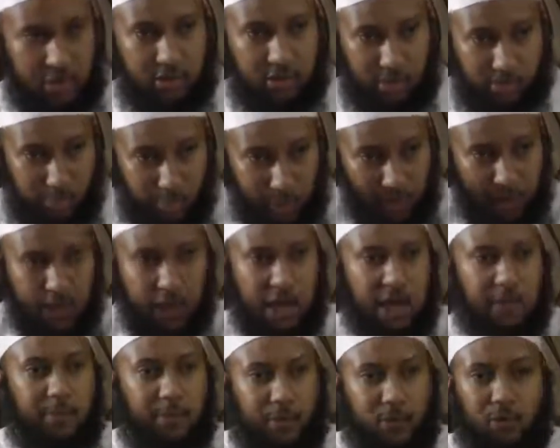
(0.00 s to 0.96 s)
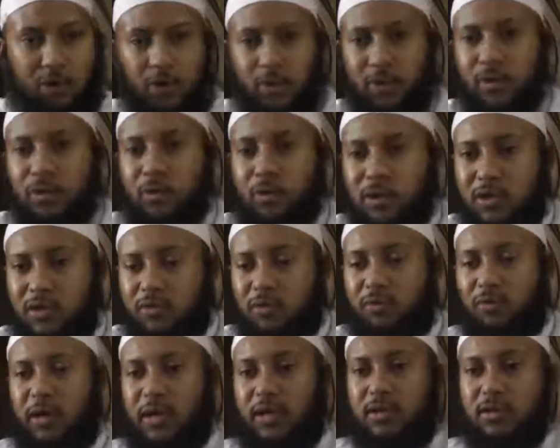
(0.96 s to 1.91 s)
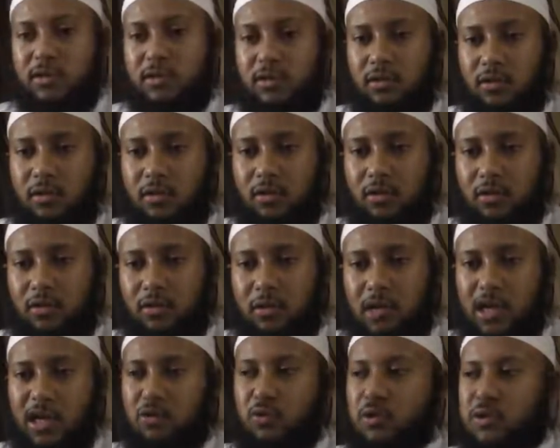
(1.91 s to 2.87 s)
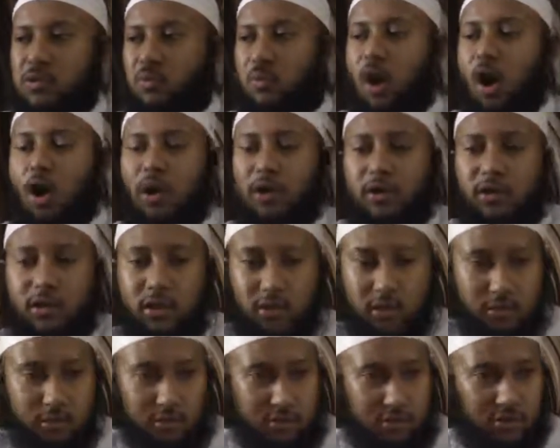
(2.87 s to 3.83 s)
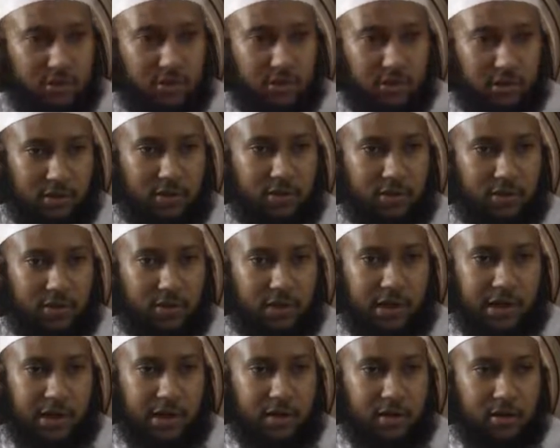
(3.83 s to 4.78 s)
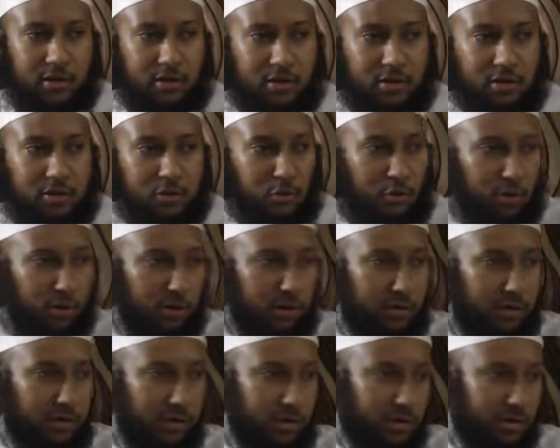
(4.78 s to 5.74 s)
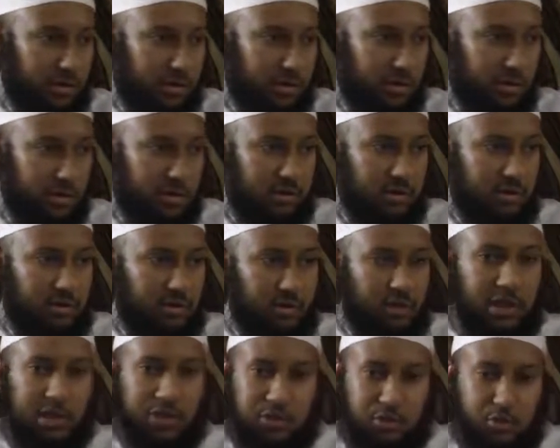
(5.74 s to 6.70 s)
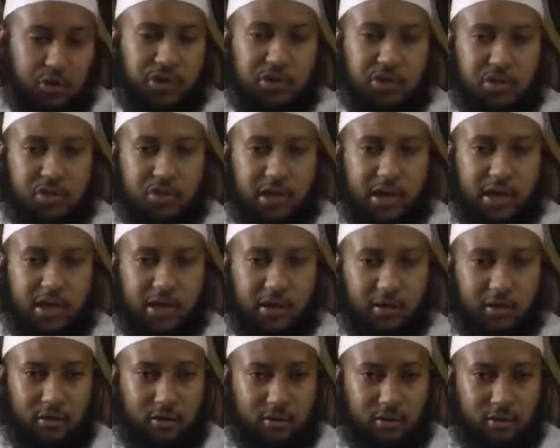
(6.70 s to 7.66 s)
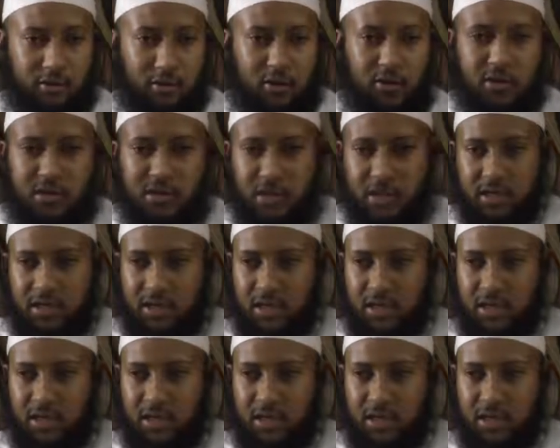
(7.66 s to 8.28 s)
the body armor you wear when they went to fight, it was pawned uh, to the Jewish trader because he had